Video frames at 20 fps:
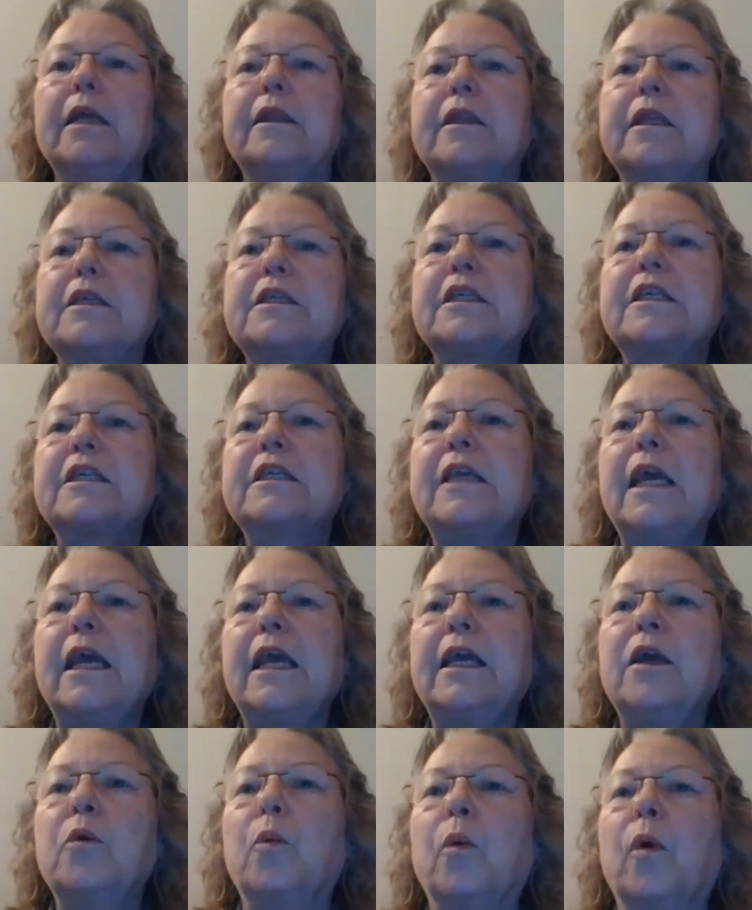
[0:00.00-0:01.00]
The
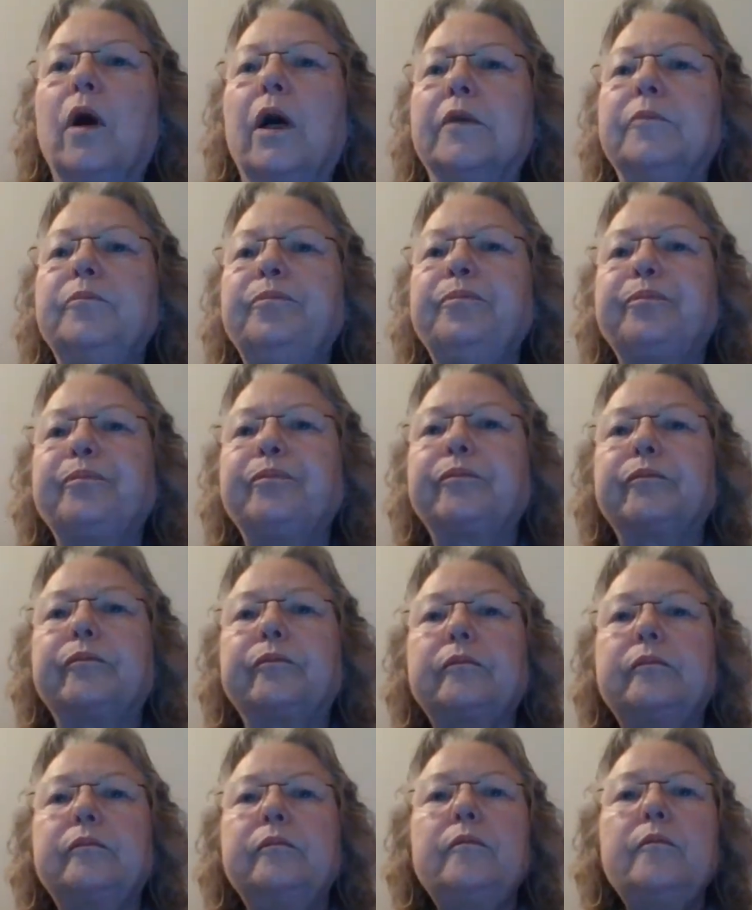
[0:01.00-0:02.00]
second one
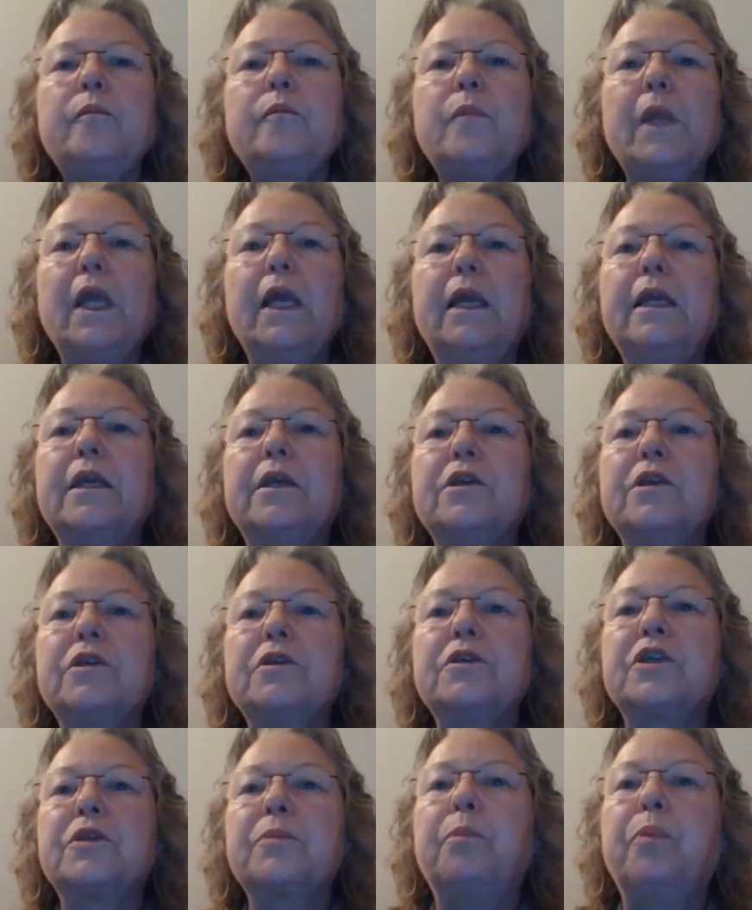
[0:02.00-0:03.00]

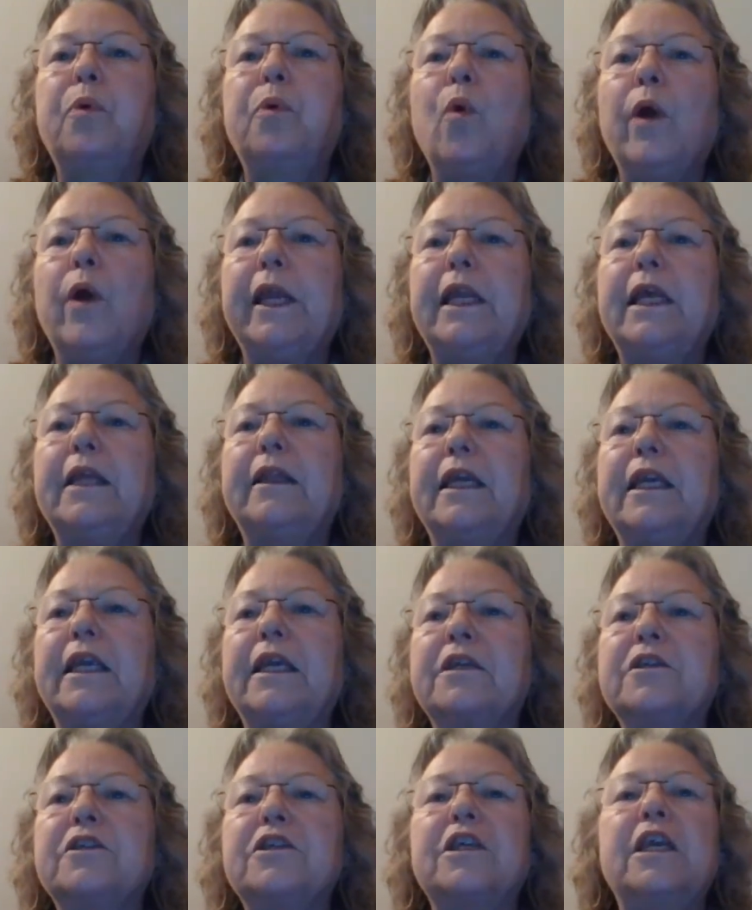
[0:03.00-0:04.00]
is pointing that
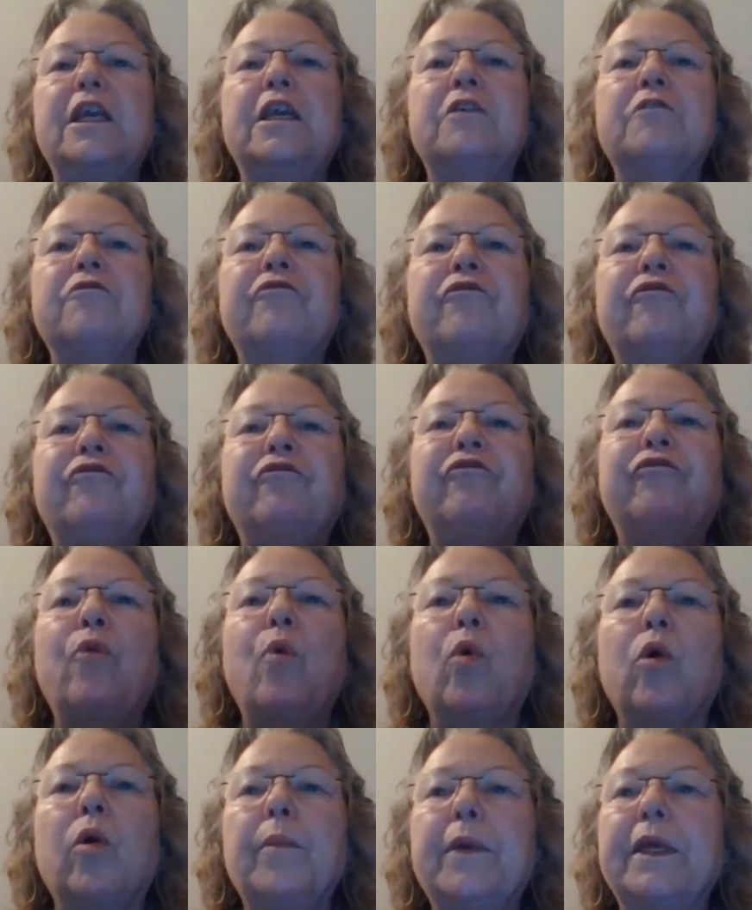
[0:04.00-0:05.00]
is
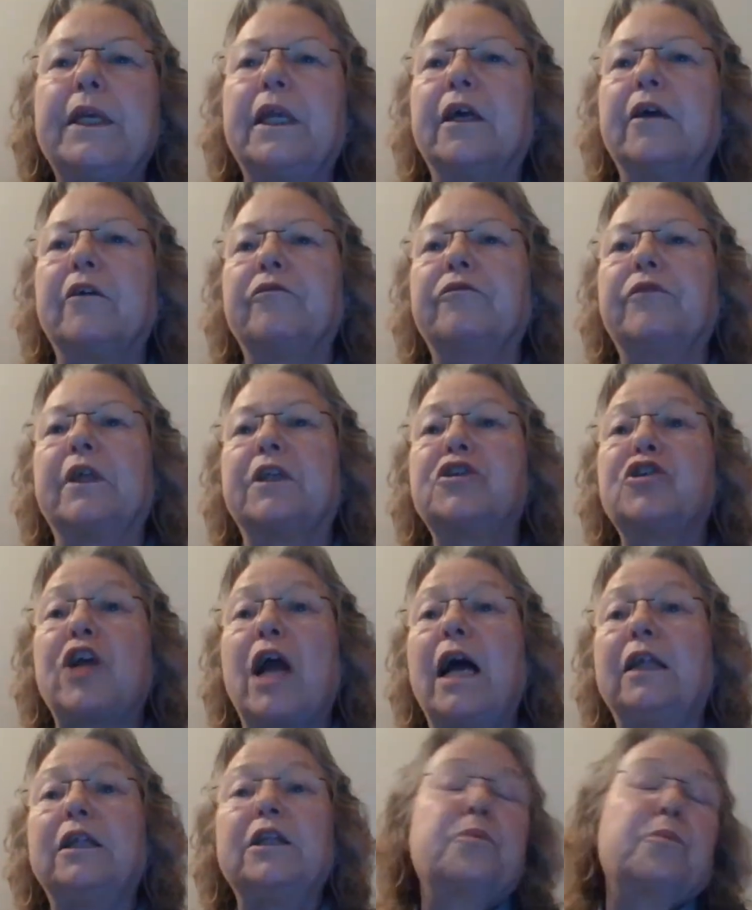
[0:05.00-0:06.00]
informative. The
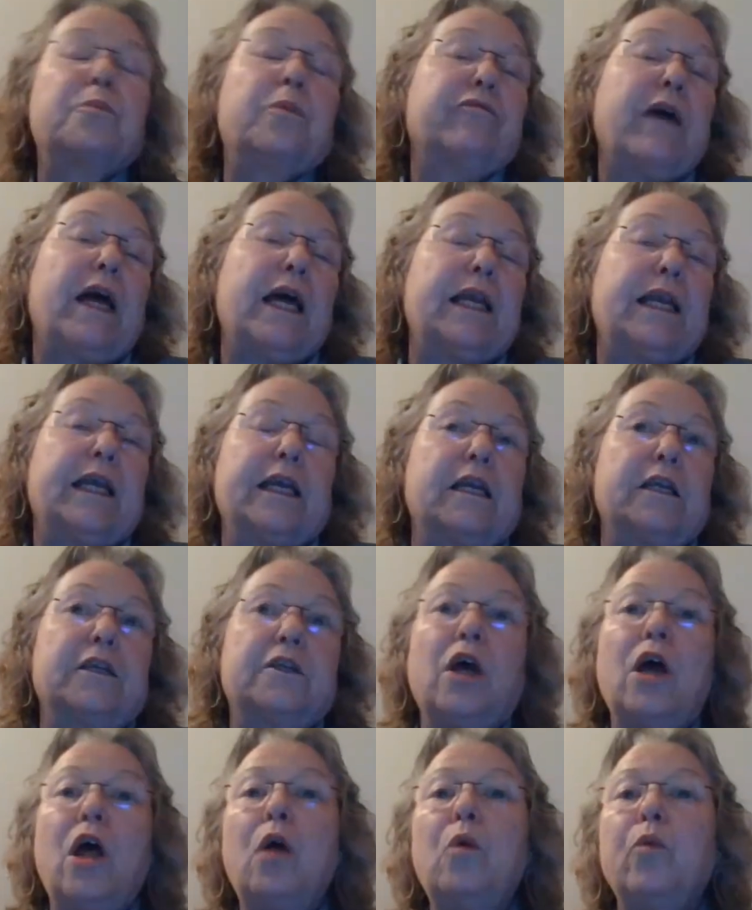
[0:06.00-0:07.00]
child is providing an
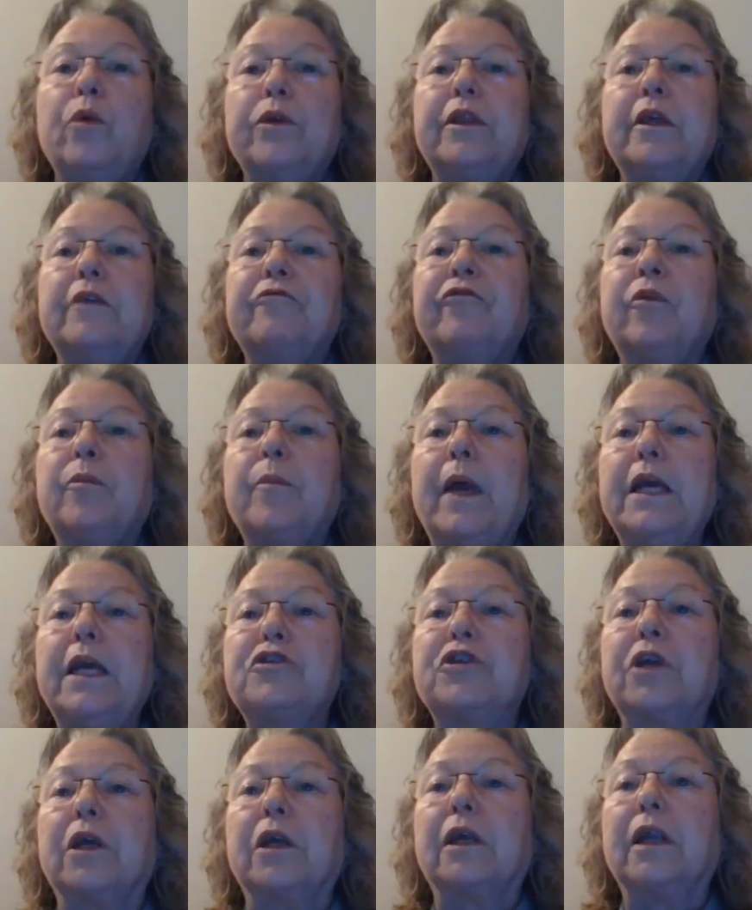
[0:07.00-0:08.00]
adult with
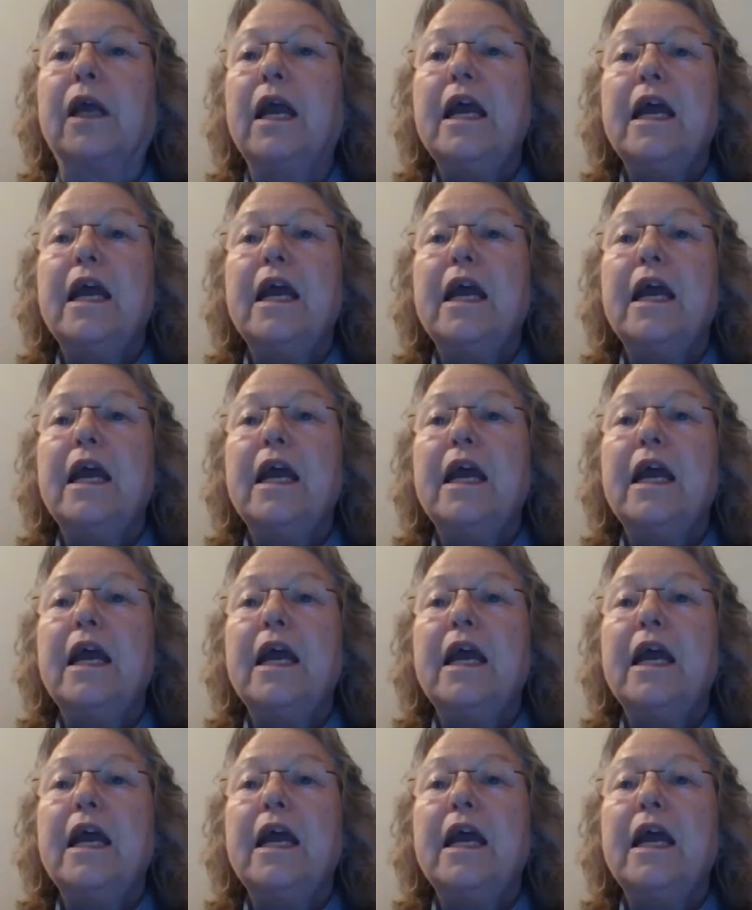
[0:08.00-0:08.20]
information.